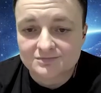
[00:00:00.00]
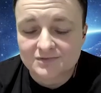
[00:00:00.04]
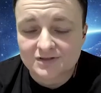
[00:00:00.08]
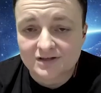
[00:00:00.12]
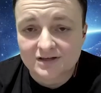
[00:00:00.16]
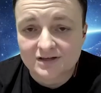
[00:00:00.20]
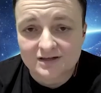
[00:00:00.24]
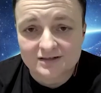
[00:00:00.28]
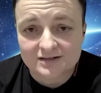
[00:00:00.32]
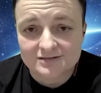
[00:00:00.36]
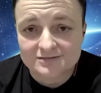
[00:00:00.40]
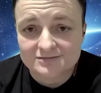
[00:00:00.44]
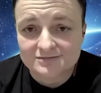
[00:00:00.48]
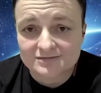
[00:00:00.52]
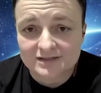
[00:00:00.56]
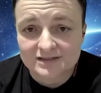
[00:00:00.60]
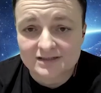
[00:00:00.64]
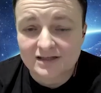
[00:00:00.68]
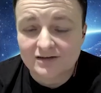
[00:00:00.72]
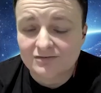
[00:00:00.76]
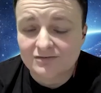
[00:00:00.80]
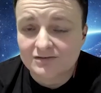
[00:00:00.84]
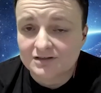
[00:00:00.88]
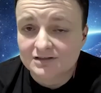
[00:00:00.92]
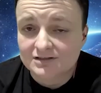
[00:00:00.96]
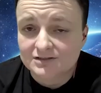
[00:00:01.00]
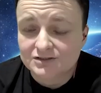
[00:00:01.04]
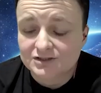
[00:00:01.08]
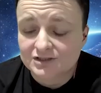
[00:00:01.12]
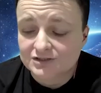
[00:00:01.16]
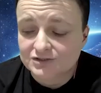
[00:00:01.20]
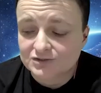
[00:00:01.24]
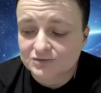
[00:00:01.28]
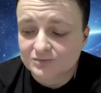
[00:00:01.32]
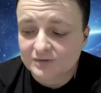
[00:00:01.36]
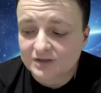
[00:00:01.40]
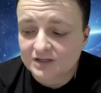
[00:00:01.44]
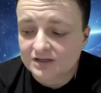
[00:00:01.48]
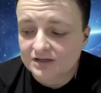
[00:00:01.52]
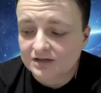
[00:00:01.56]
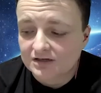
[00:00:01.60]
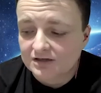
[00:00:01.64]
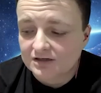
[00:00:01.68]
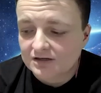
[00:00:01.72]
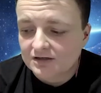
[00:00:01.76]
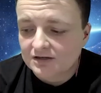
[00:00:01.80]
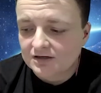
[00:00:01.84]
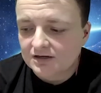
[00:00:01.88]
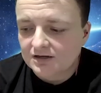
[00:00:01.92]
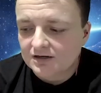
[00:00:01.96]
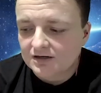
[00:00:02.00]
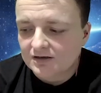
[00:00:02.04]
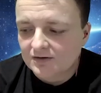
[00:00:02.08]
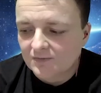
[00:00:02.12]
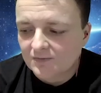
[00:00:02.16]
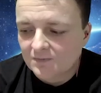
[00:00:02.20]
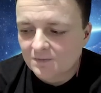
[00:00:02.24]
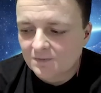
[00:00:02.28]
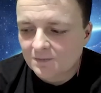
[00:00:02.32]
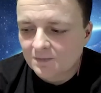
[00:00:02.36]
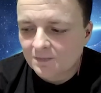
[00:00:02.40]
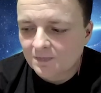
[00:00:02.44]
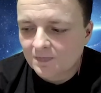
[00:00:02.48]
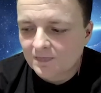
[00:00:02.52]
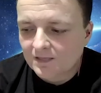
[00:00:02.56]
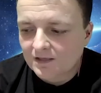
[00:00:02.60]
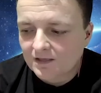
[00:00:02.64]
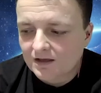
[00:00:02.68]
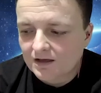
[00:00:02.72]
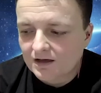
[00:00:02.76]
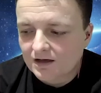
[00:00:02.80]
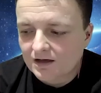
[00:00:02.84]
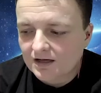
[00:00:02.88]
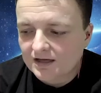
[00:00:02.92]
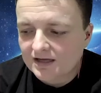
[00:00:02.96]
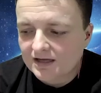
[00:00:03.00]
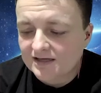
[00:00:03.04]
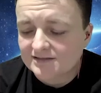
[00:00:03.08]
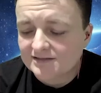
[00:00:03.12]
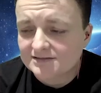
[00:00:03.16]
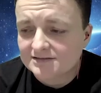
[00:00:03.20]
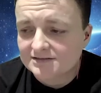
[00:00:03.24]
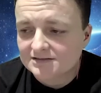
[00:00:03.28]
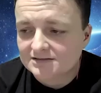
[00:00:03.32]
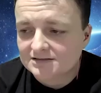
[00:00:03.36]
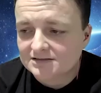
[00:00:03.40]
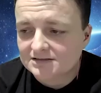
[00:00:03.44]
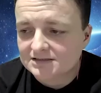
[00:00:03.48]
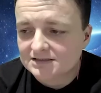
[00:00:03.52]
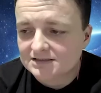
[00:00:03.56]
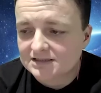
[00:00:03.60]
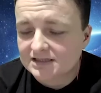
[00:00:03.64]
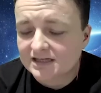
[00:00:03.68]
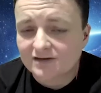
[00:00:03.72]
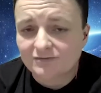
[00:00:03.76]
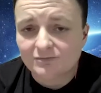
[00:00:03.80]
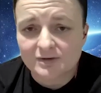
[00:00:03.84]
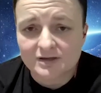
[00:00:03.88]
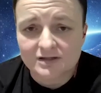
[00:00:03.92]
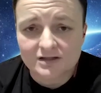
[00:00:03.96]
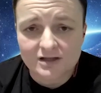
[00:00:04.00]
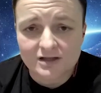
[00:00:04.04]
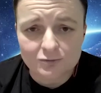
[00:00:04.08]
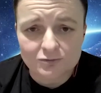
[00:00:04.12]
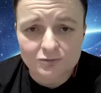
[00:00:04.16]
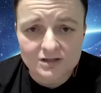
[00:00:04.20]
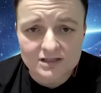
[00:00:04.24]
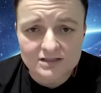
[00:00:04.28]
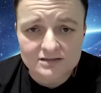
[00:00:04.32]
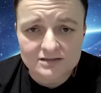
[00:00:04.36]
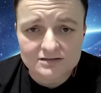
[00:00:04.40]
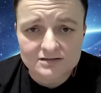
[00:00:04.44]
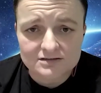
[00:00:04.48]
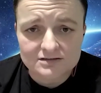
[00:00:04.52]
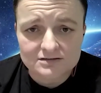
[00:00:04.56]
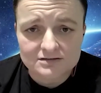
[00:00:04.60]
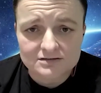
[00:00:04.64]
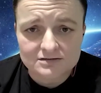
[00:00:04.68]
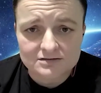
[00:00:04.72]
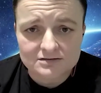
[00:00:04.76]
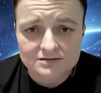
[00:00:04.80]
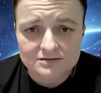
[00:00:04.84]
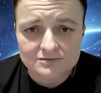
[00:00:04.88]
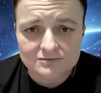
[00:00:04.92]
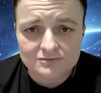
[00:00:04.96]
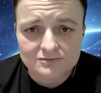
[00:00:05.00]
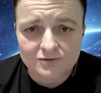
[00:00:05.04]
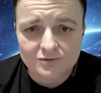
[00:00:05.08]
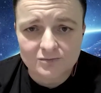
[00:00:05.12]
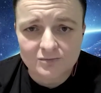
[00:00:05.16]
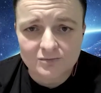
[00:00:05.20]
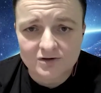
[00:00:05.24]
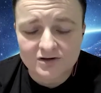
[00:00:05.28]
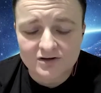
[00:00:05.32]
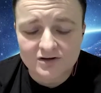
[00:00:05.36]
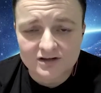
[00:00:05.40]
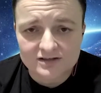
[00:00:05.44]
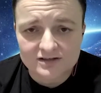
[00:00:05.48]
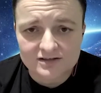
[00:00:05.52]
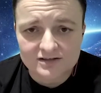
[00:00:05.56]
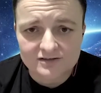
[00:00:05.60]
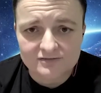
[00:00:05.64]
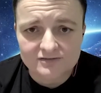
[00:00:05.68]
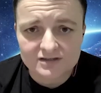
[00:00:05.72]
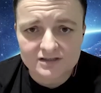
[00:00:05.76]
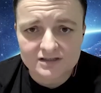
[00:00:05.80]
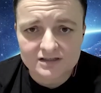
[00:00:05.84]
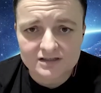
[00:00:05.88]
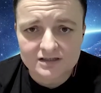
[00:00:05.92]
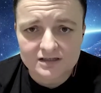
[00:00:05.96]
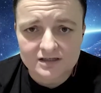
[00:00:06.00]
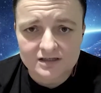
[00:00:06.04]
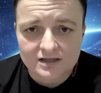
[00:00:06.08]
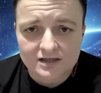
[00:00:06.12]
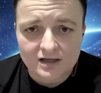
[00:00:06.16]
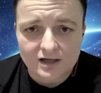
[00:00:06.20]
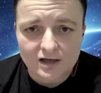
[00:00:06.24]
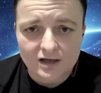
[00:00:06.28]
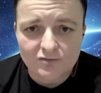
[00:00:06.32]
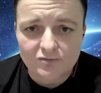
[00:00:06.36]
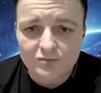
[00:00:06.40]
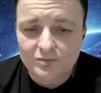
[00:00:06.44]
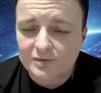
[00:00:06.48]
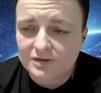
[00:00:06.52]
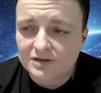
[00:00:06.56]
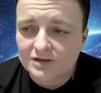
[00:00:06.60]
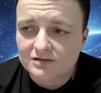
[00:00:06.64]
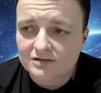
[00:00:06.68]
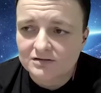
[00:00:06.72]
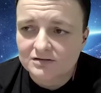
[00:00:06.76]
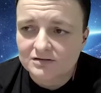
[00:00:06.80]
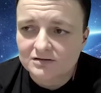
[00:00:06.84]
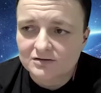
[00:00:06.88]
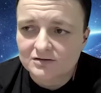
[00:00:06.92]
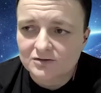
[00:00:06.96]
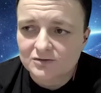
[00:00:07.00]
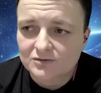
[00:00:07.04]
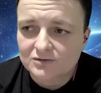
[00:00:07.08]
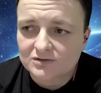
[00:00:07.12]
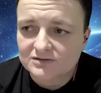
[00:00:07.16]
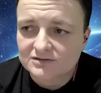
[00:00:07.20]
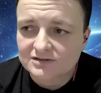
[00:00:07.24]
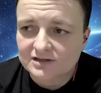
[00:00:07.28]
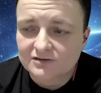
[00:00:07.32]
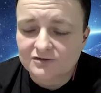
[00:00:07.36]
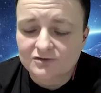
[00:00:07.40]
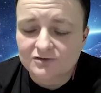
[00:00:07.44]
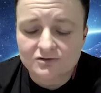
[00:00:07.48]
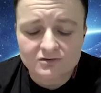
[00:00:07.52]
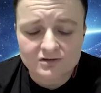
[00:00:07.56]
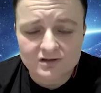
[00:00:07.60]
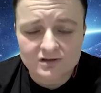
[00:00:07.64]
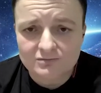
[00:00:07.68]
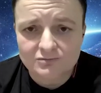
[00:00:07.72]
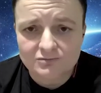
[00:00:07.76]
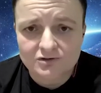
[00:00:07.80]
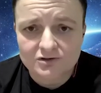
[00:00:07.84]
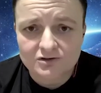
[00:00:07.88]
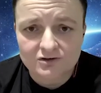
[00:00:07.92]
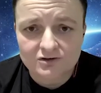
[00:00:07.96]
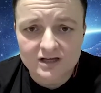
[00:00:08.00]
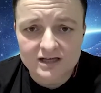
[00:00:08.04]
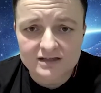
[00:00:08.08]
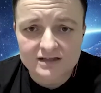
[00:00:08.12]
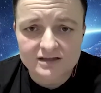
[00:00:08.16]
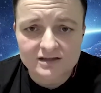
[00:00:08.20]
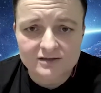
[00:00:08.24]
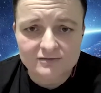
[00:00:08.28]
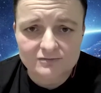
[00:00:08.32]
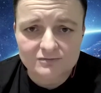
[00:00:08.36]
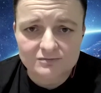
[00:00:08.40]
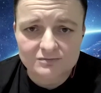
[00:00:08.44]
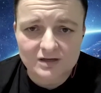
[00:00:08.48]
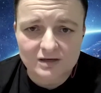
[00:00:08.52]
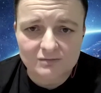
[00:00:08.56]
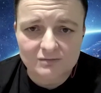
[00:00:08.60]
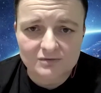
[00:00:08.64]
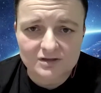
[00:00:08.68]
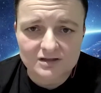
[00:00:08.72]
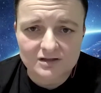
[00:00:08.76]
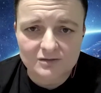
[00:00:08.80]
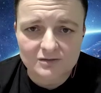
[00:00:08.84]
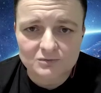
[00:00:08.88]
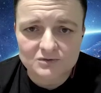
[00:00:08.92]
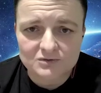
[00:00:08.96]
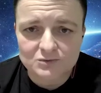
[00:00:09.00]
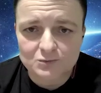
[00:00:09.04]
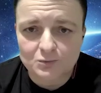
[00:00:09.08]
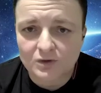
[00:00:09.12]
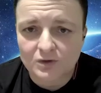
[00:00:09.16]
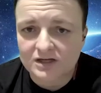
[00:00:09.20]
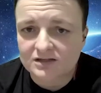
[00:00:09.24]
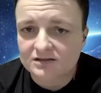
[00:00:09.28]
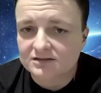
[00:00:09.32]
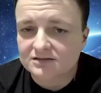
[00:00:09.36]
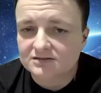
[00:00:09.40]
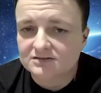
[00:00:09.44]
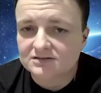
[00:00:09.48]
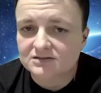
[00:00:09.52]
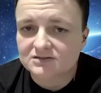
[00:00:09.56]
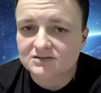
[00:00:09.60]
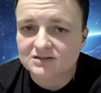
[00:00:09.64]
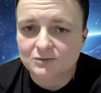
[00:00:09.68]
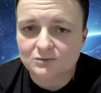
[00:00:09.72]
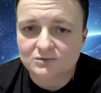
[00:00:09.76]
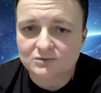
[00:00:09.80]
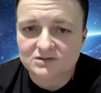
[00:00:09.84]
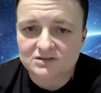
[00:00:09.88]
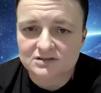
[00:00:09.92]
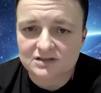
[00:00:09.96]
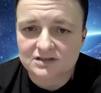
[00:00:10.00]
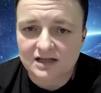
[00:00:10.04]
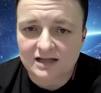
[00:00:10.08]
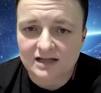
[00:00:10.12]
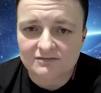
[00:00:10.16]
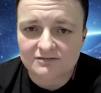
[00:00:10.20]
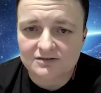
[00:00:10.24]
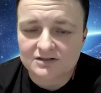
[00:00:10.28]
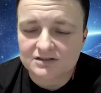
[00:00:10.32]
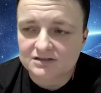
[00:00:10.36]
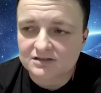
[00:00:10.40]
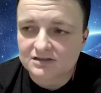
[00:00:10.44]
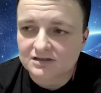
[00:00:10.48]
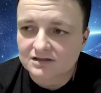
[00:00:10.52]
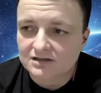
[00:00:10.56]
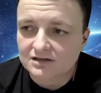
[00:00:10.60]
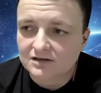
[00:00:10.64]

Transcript: yeah, it definitely changed me. Um, I guess it gave me an outlet for my creativity. I've been doing something creative. I mean, I was writing since I was 11,